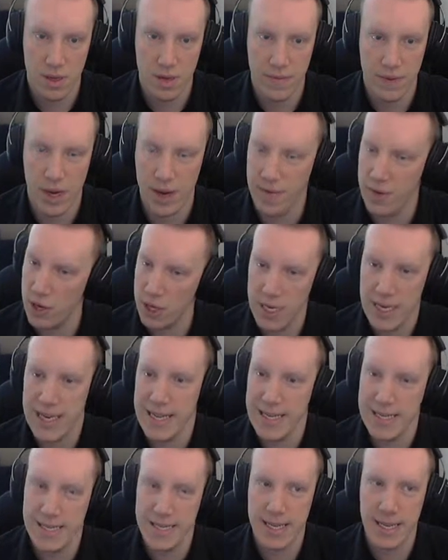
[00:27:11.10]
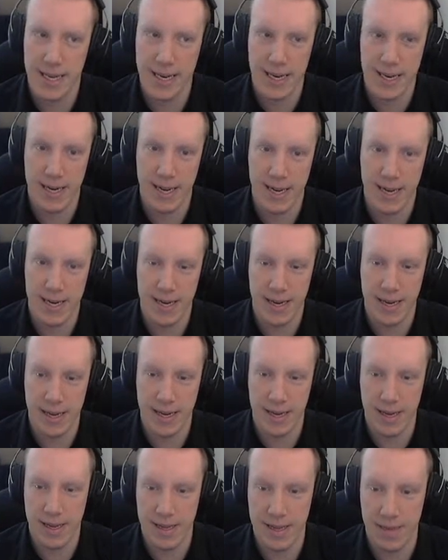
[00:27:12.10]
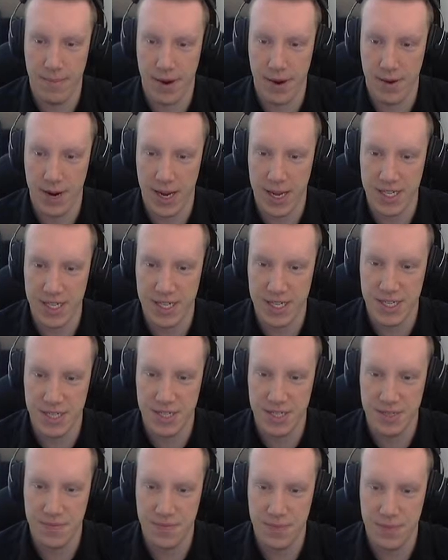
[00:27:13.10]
We have at least gotten in the paralysis.